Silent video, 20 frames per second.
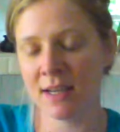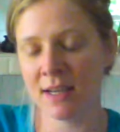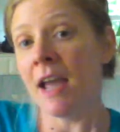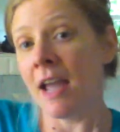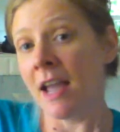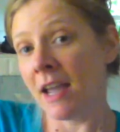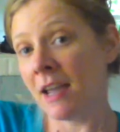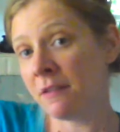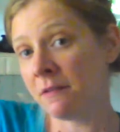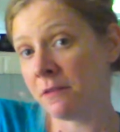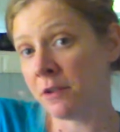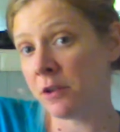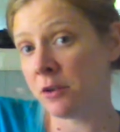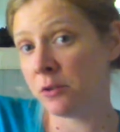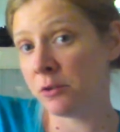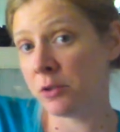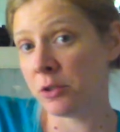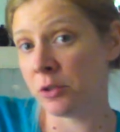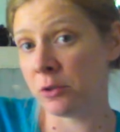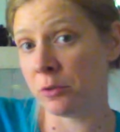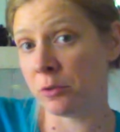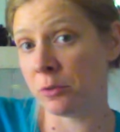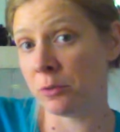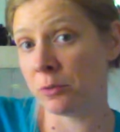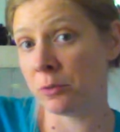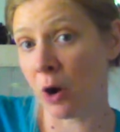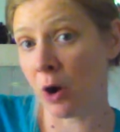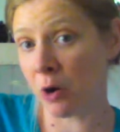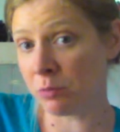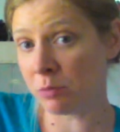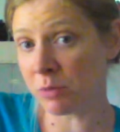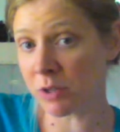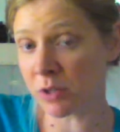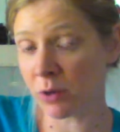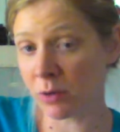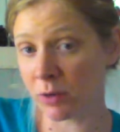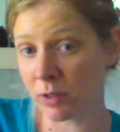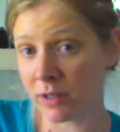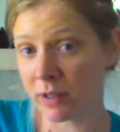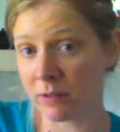If you do
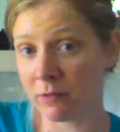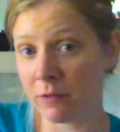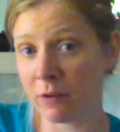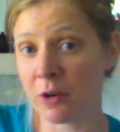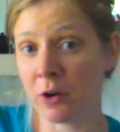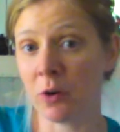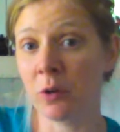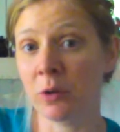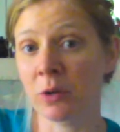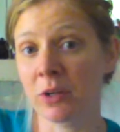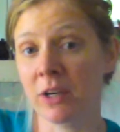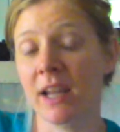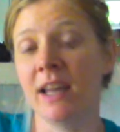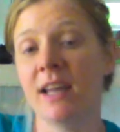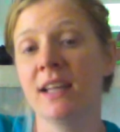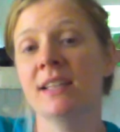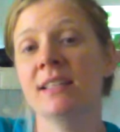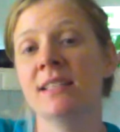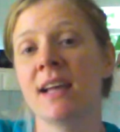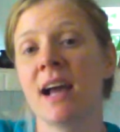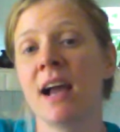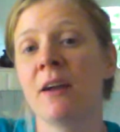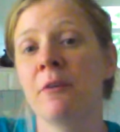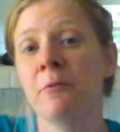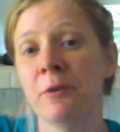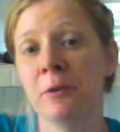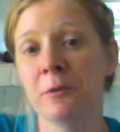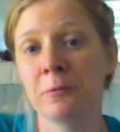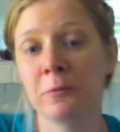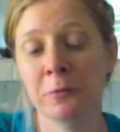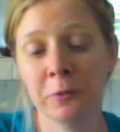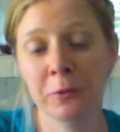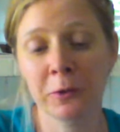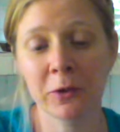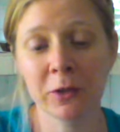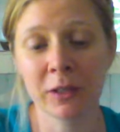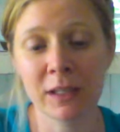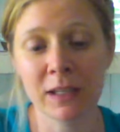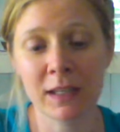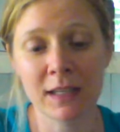homeschooling for your older kids, I would
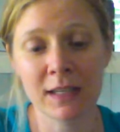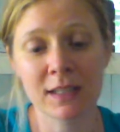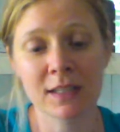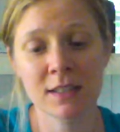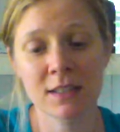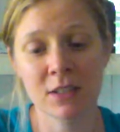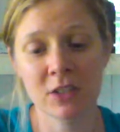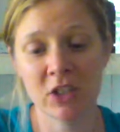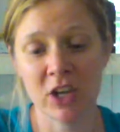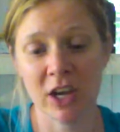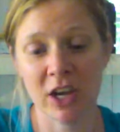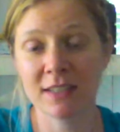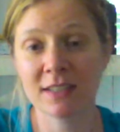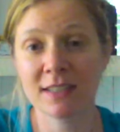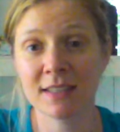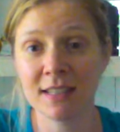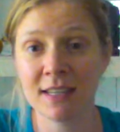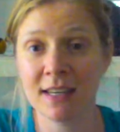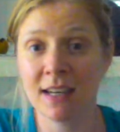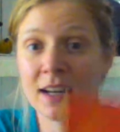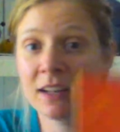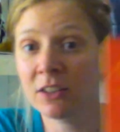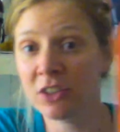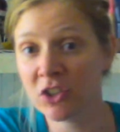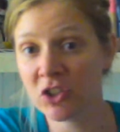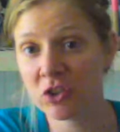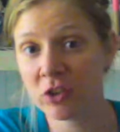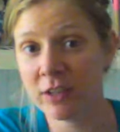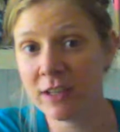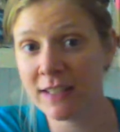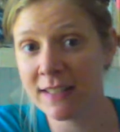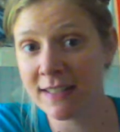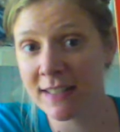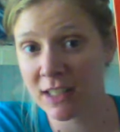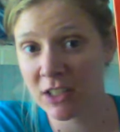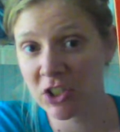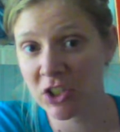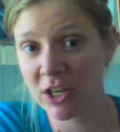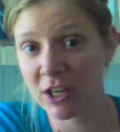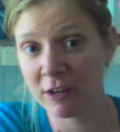really suggest the Illustrated
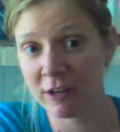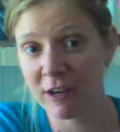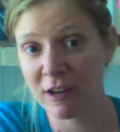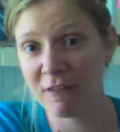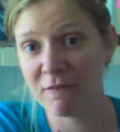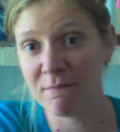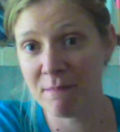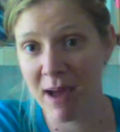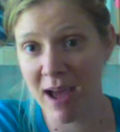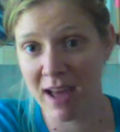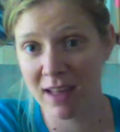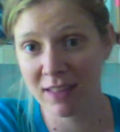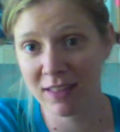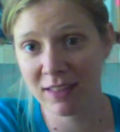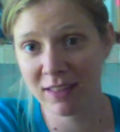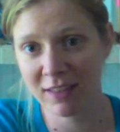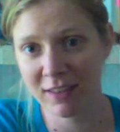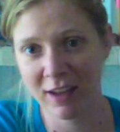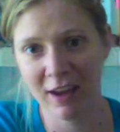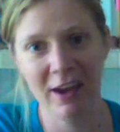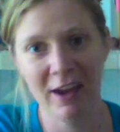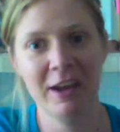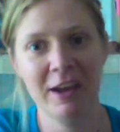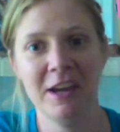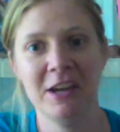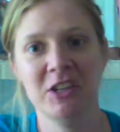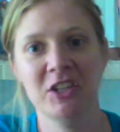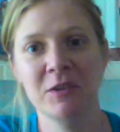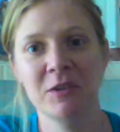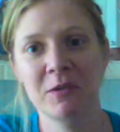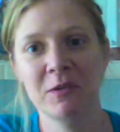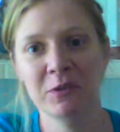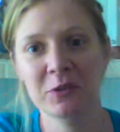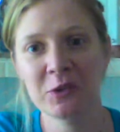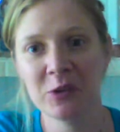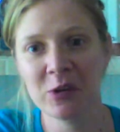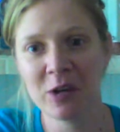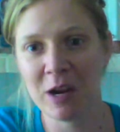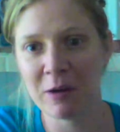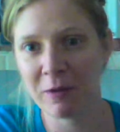Dictionary of Math. I actually went
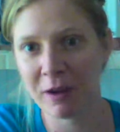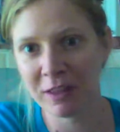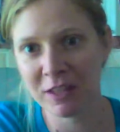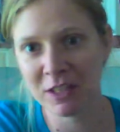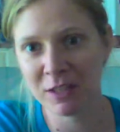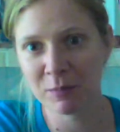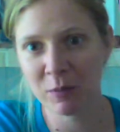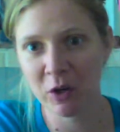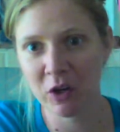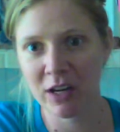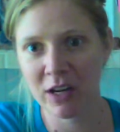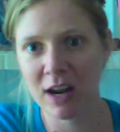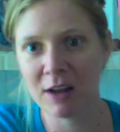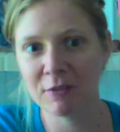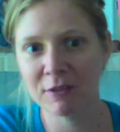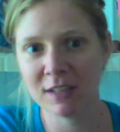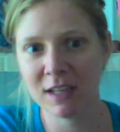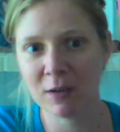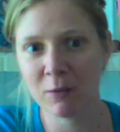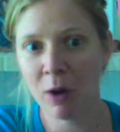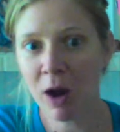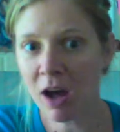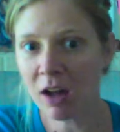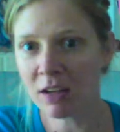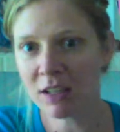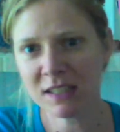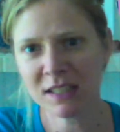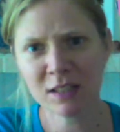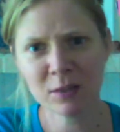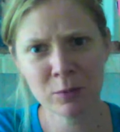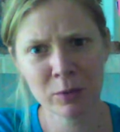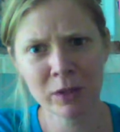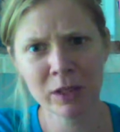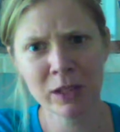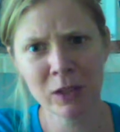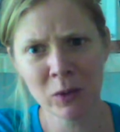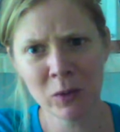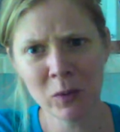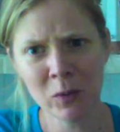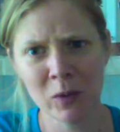through and I read this book, and I was like, wow, this is
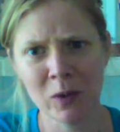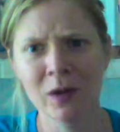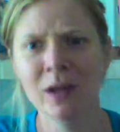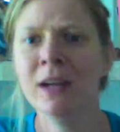really cool.